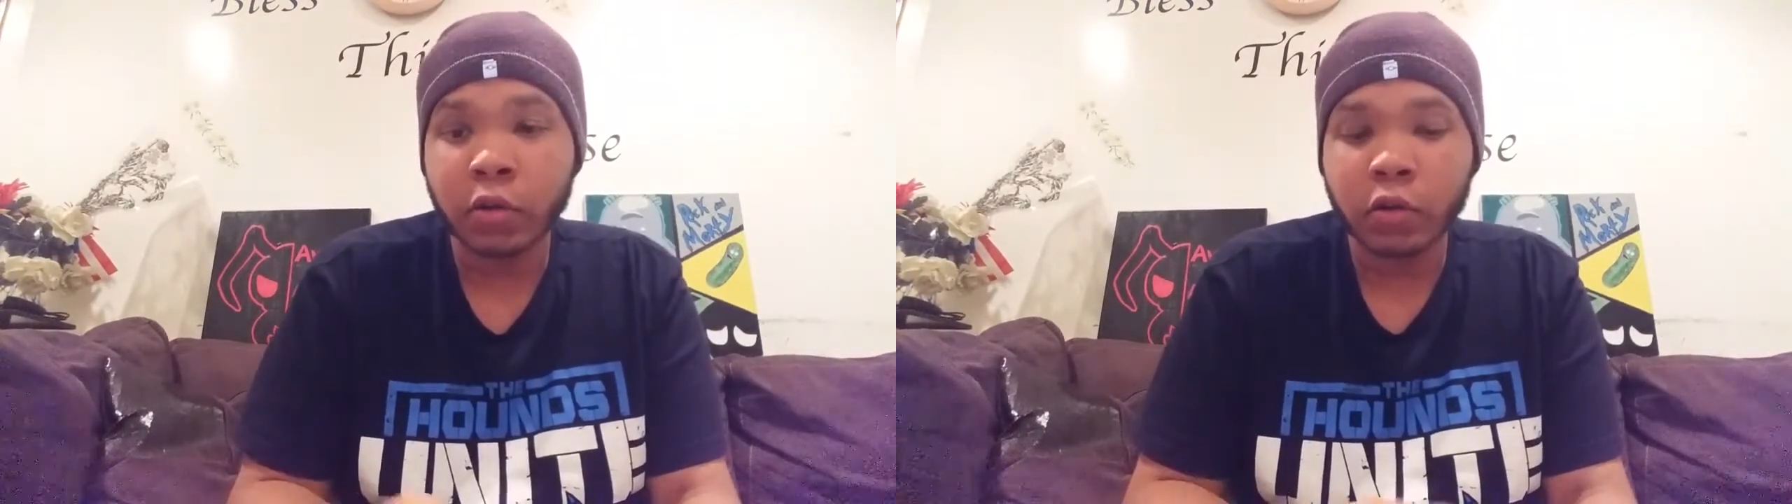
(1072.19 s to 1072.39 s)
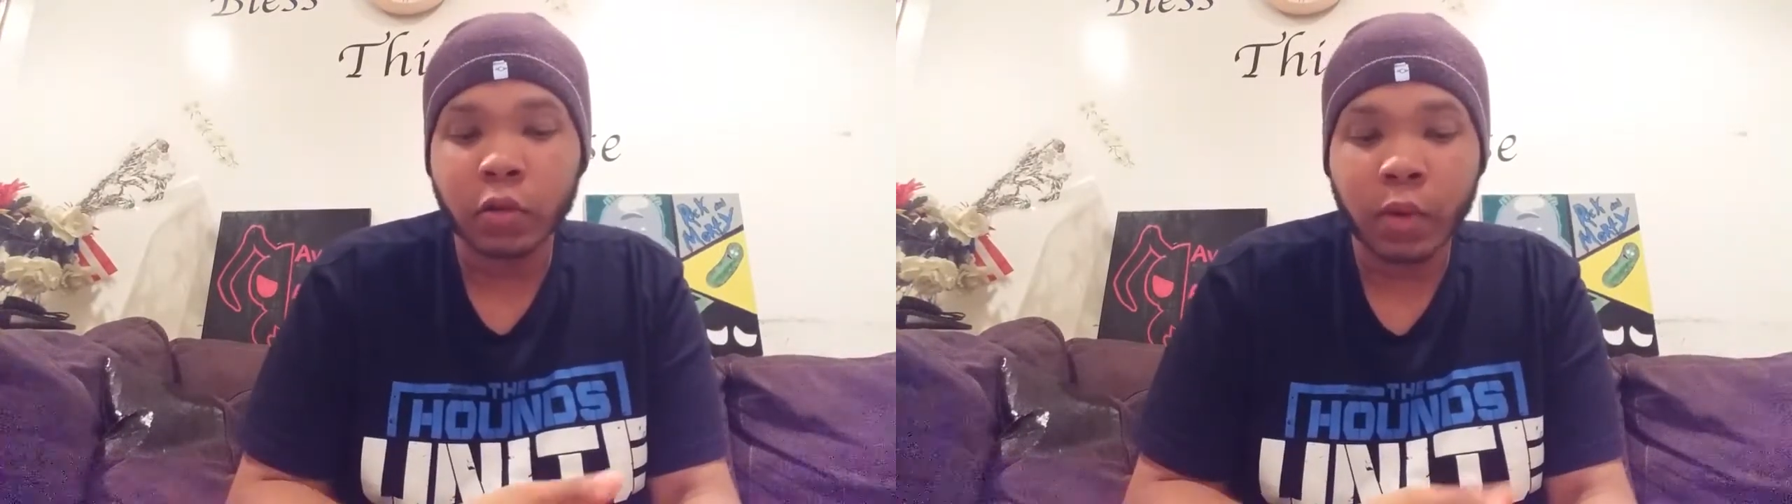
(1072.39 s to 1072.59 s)

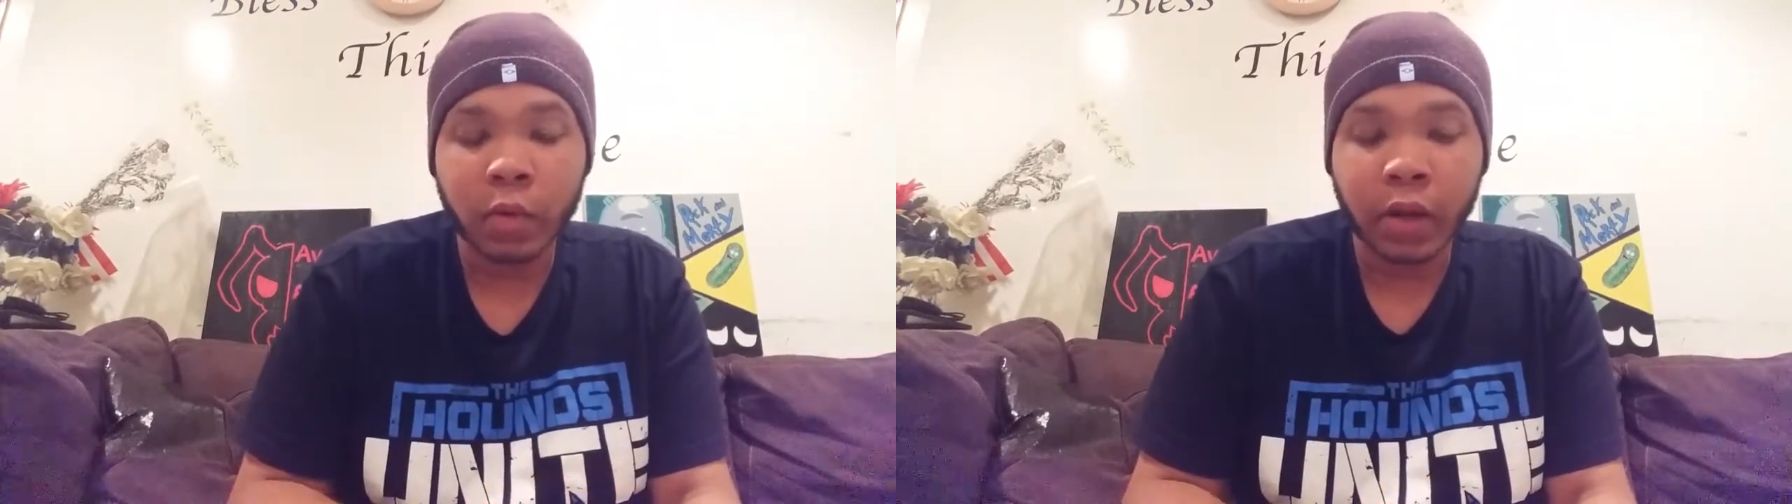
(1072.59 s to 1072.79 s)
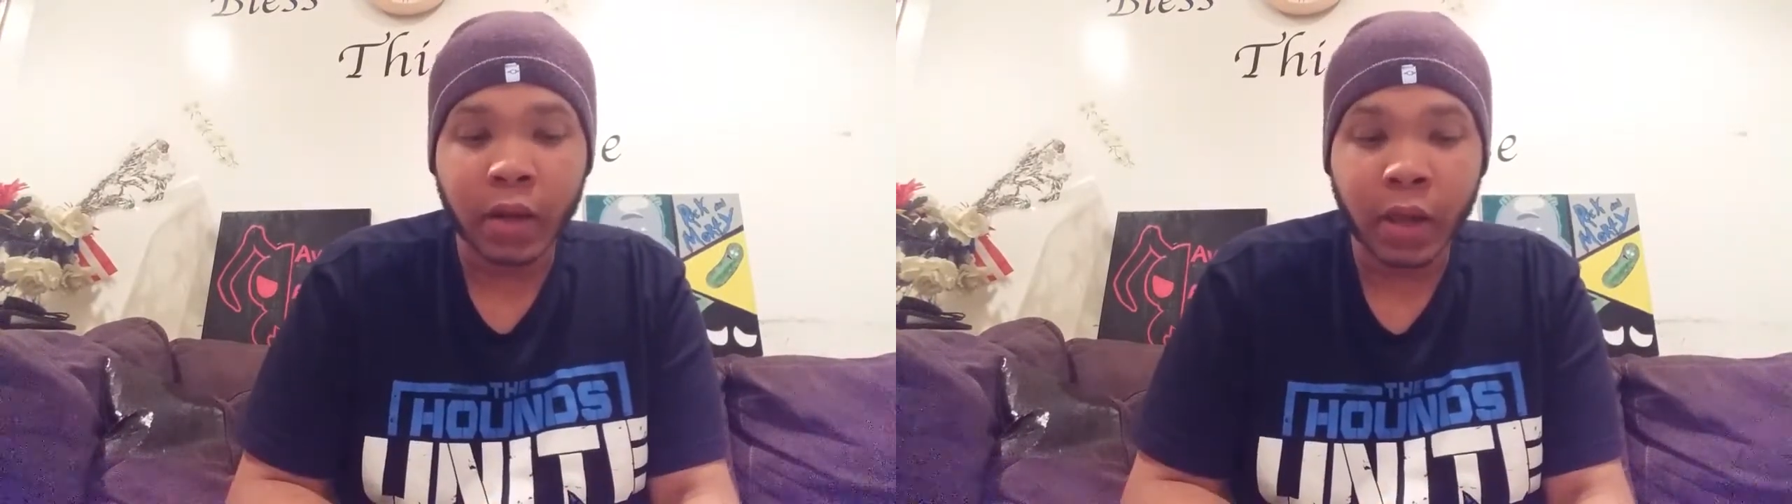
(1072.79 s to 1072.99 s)
told her
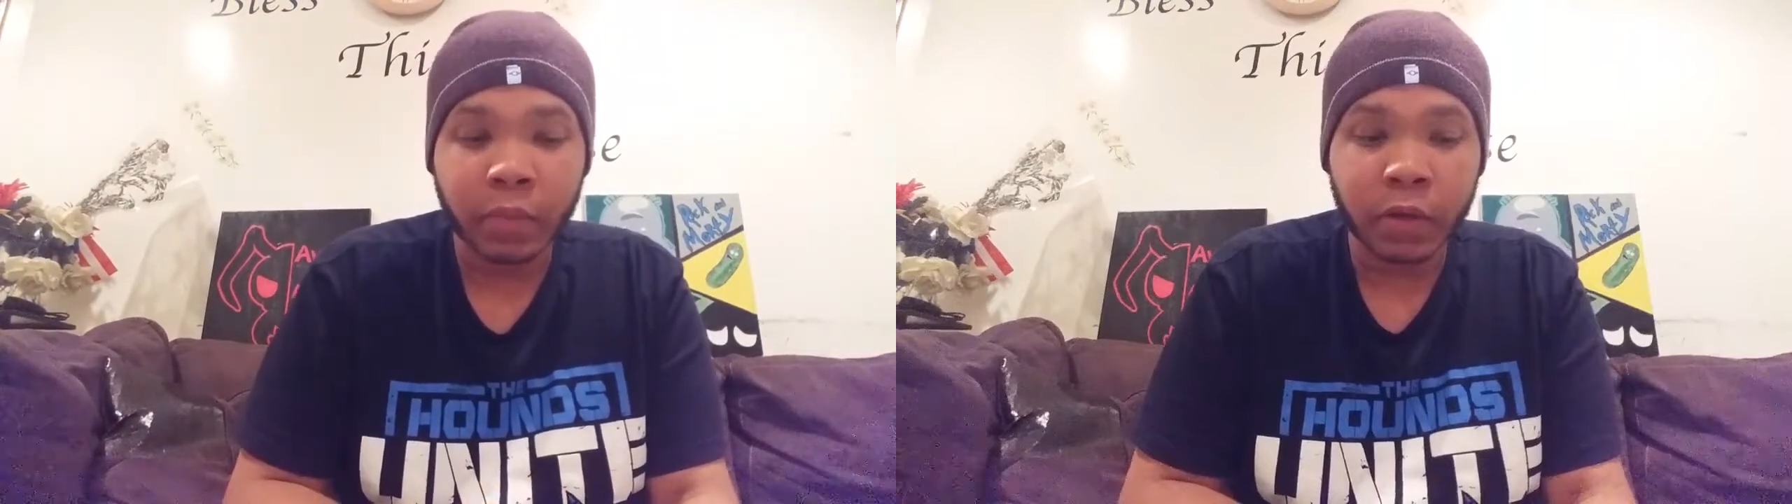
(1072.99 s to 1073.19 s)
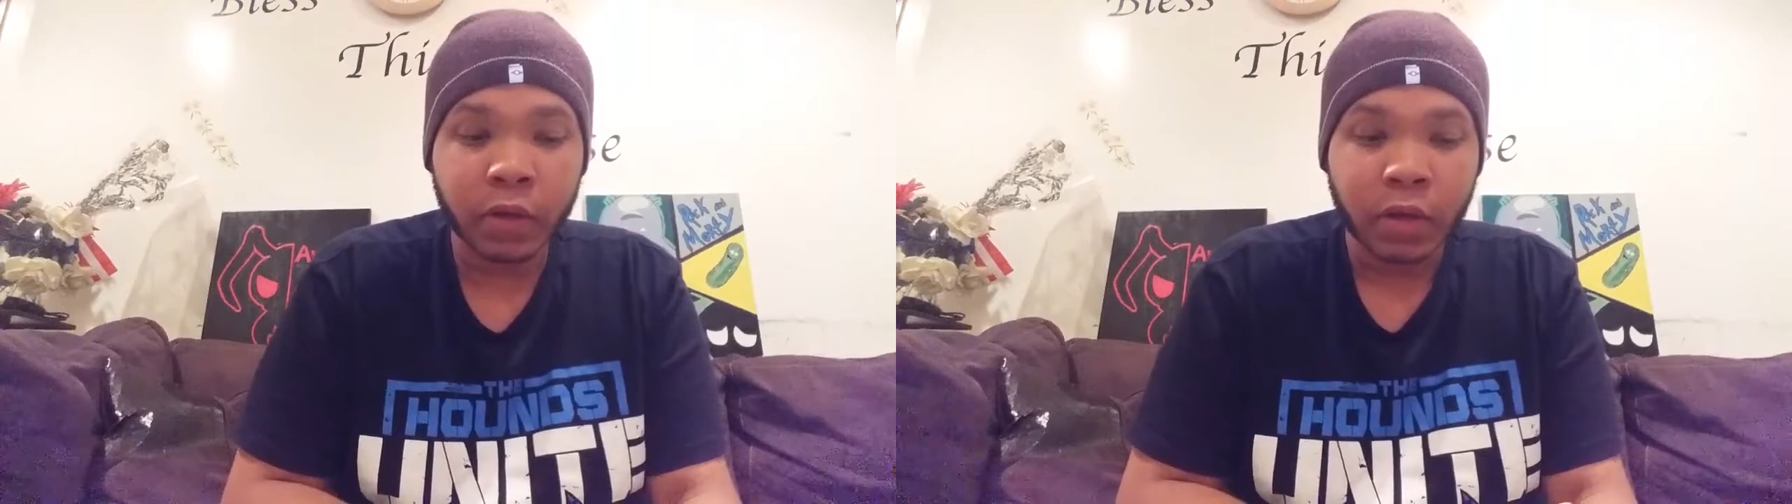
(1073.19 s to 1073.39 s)
about what had
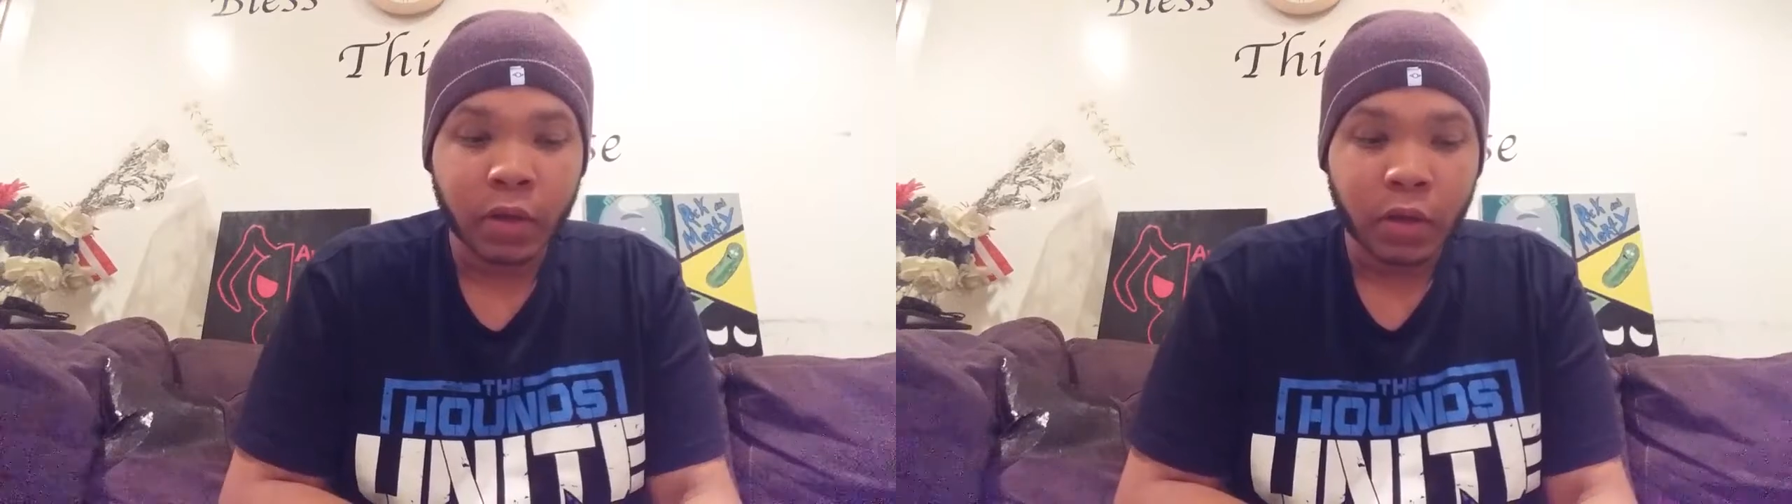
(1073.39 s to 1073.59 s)
happened,